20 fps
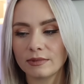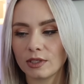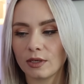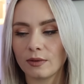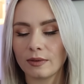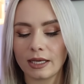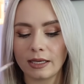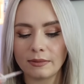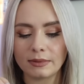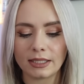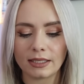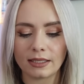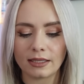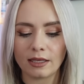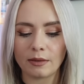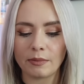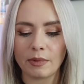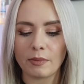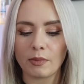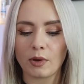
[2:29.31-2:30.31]
So it keeps it a
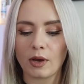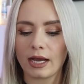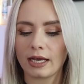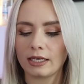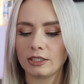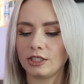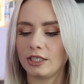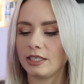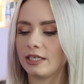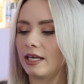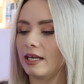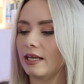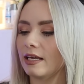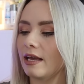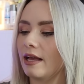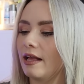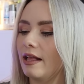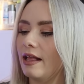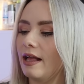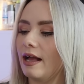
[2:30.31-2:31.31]
little bit more hygienic,